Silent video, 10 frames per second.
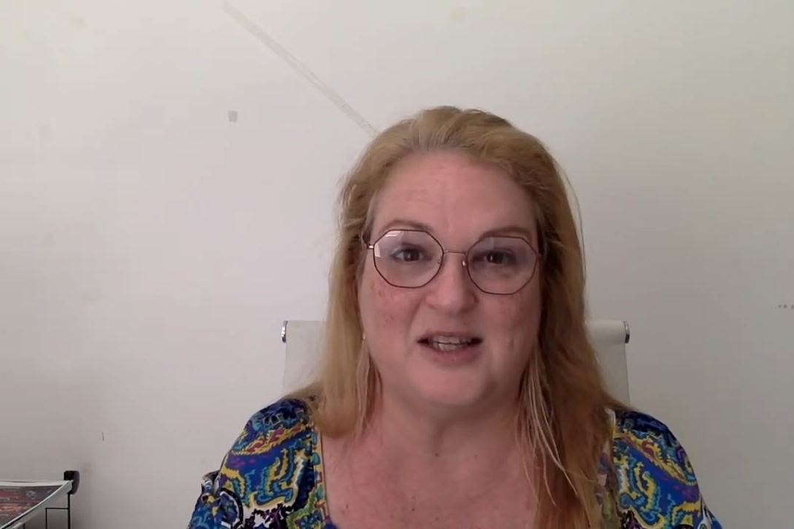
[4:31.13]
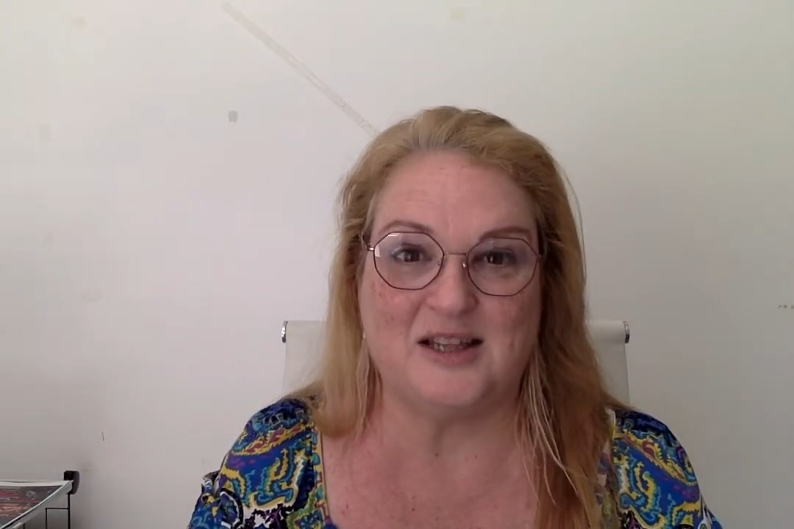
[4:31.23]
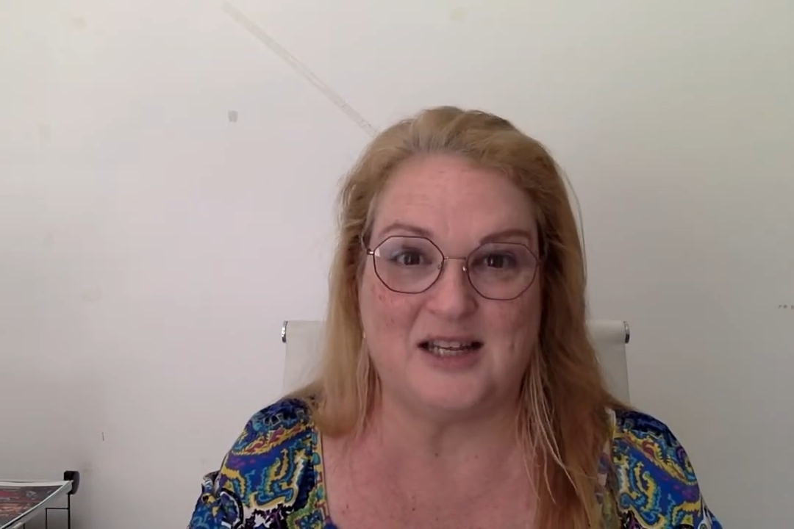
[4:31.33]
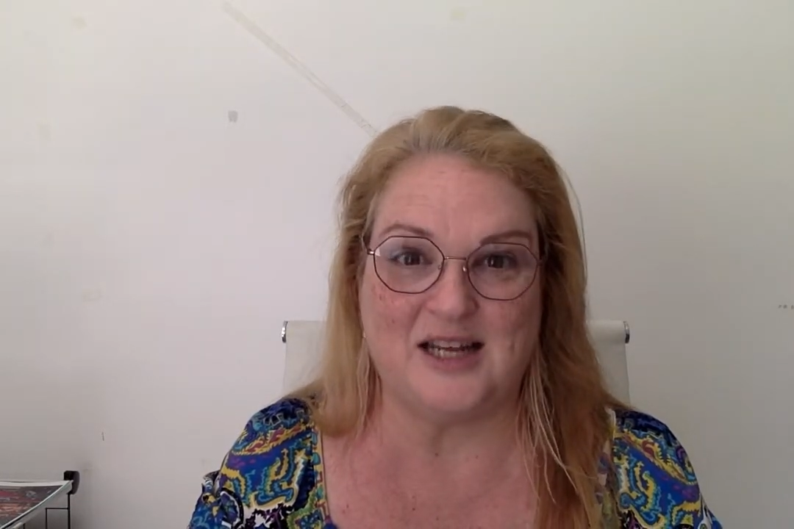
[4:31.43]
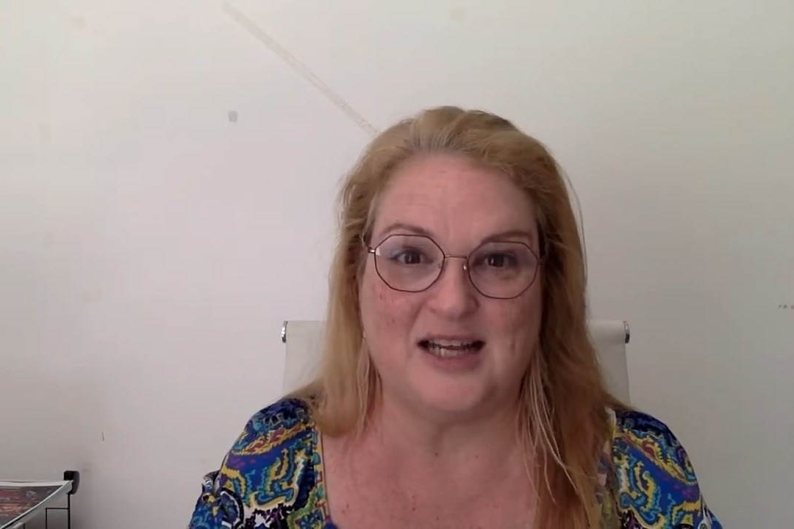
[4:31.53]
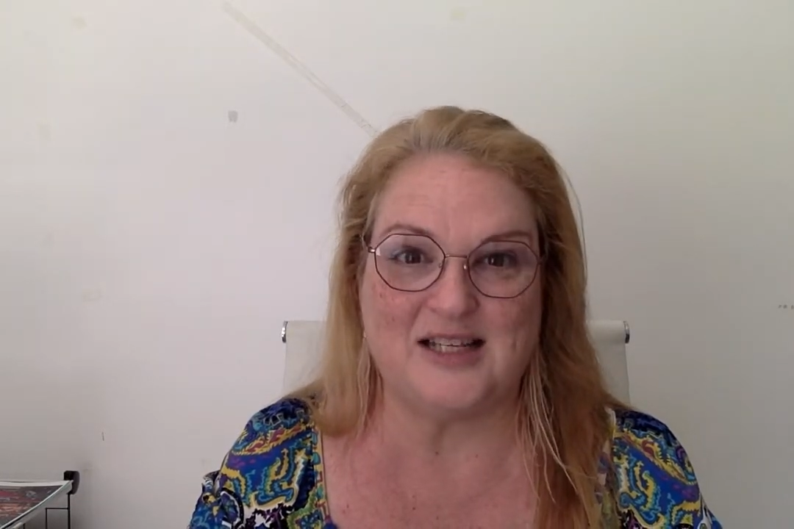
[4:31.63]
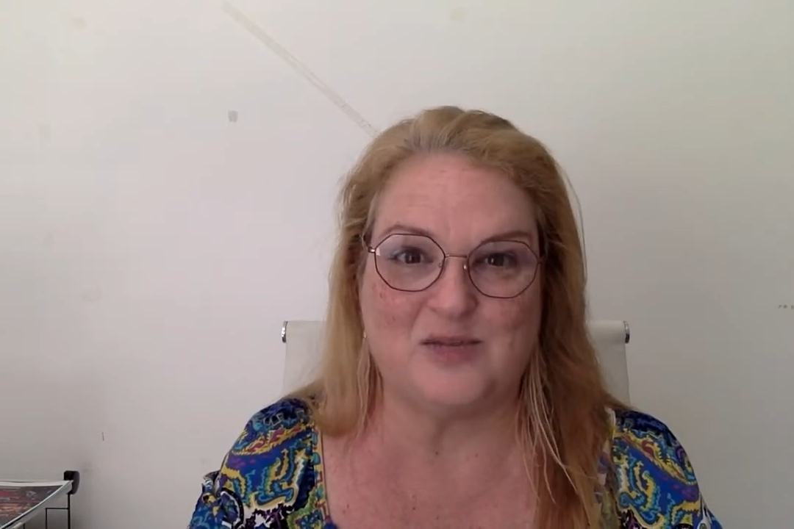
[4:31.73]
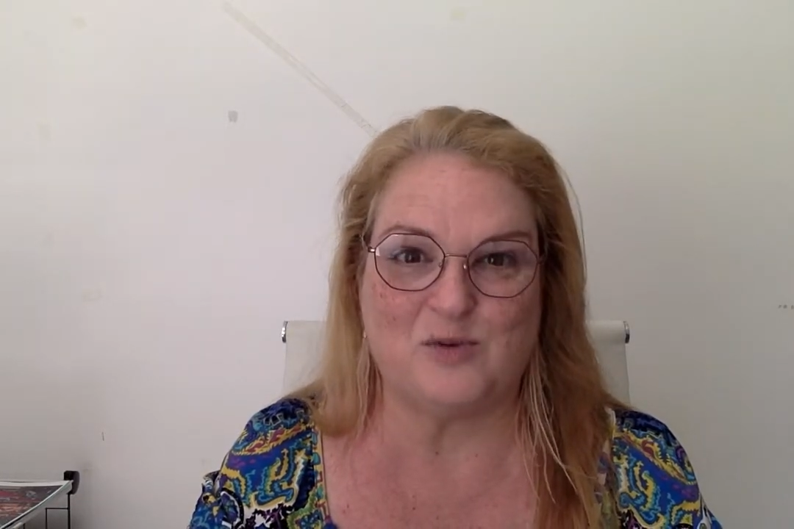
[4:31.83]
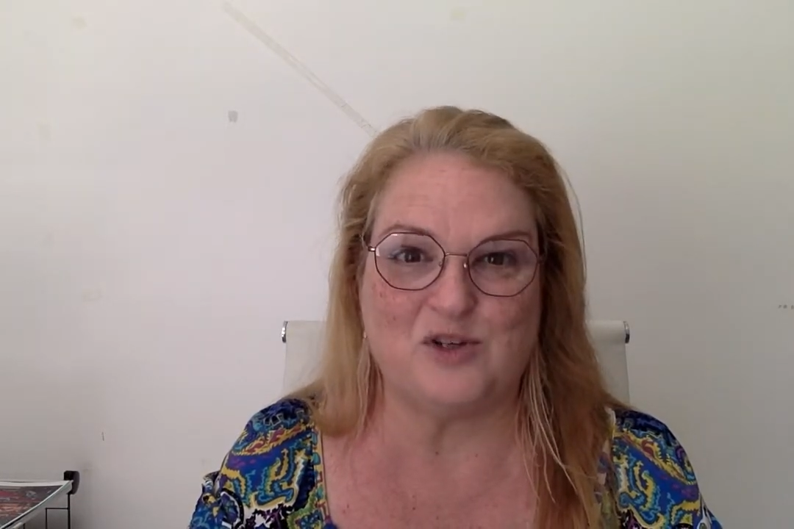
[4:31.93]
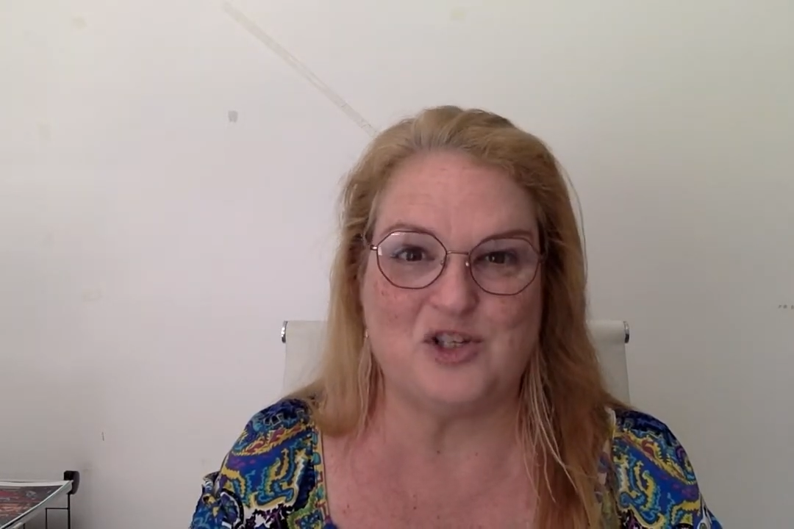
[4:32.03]
the
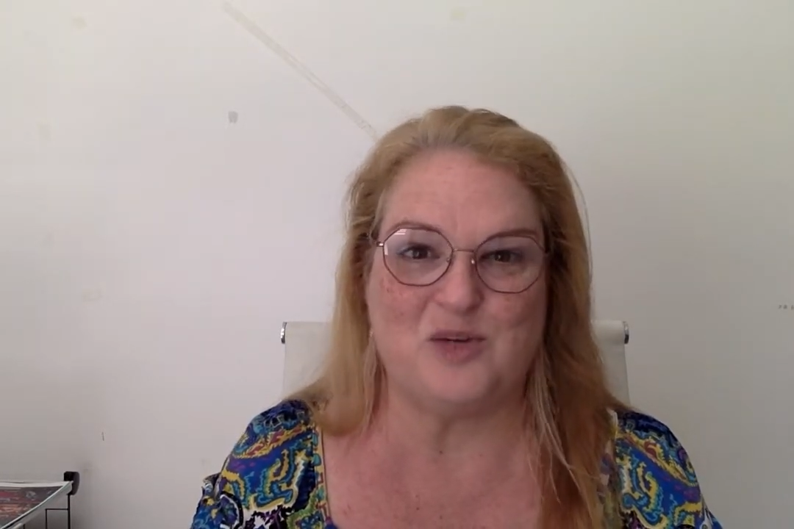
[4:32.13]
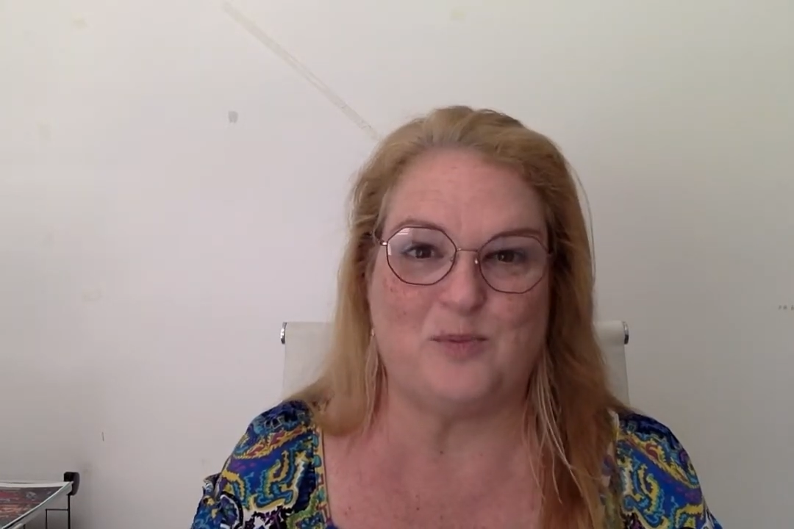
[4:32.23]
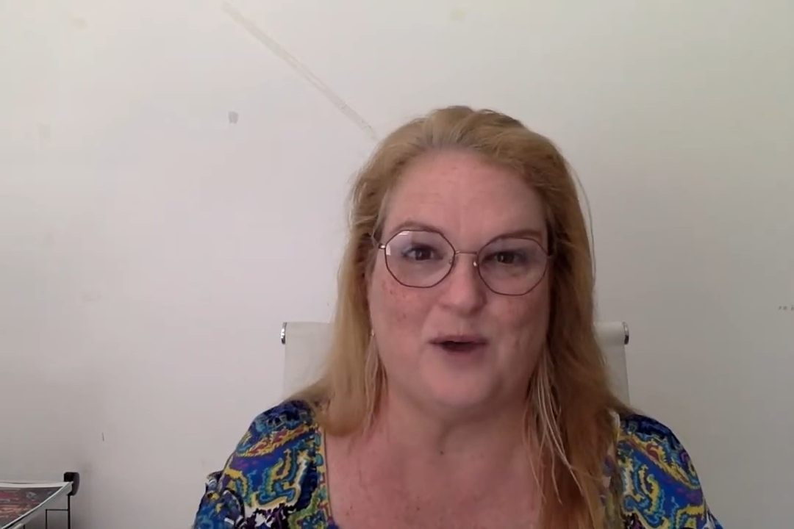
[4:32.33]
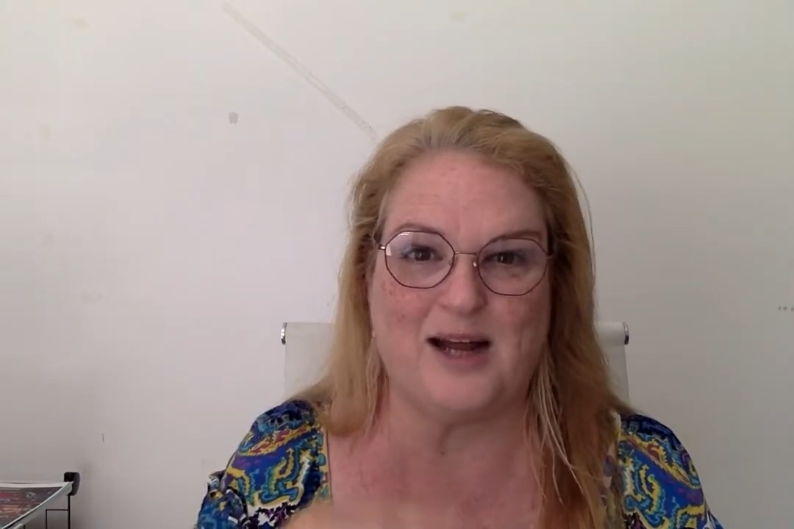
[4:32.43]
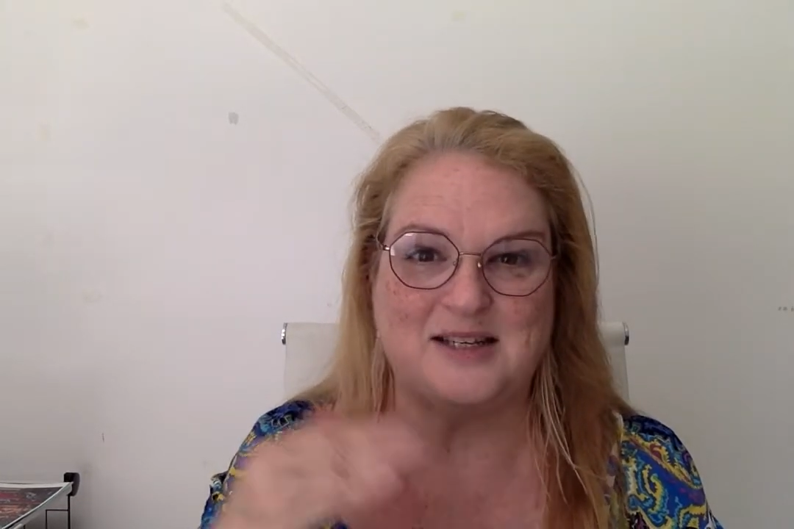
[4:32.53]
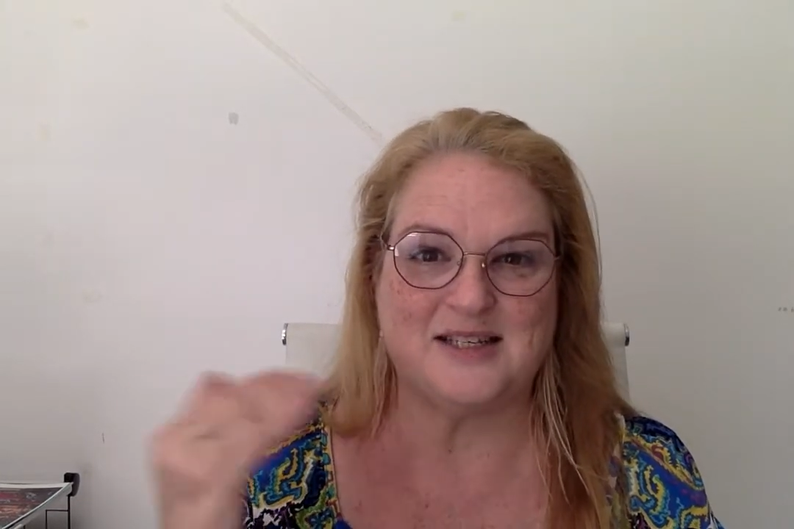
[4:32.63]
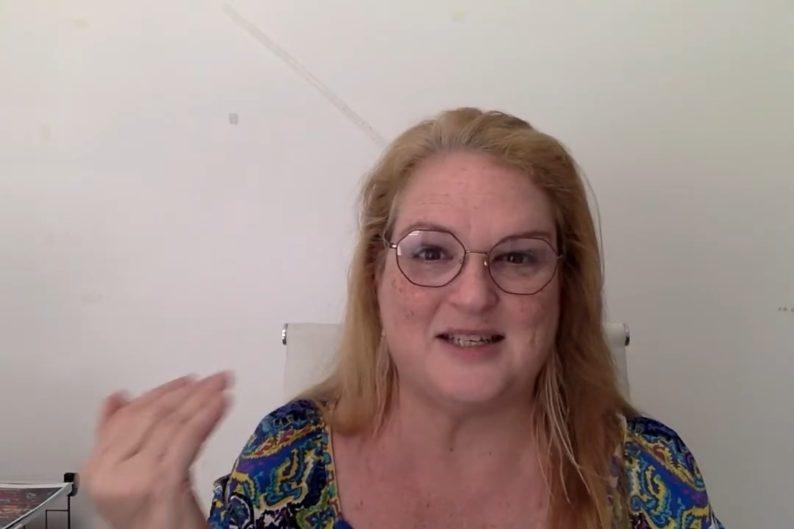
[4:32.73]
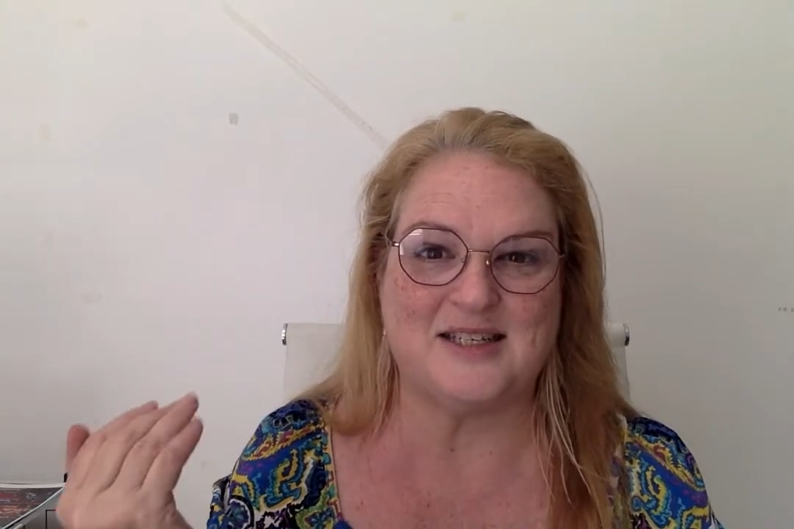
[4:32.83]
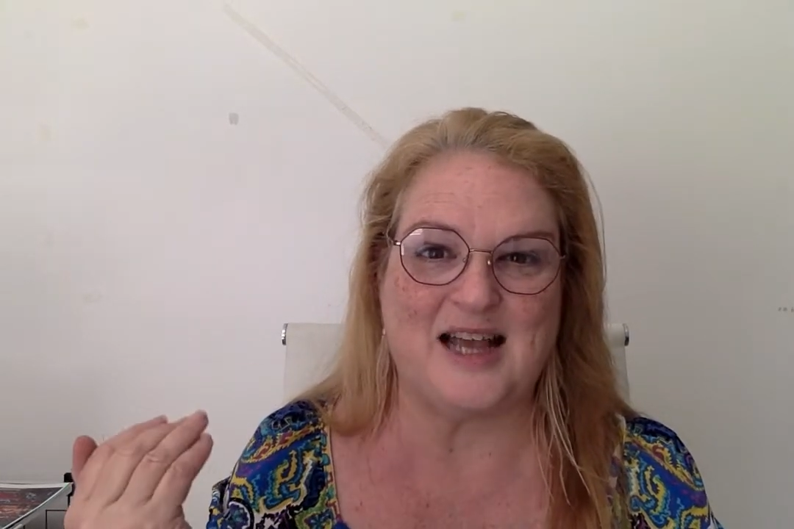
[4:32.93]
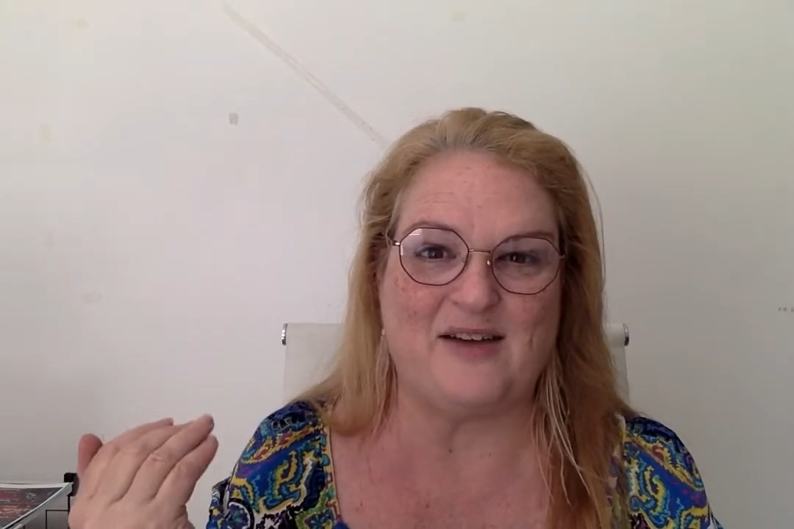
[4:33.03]
next one she practices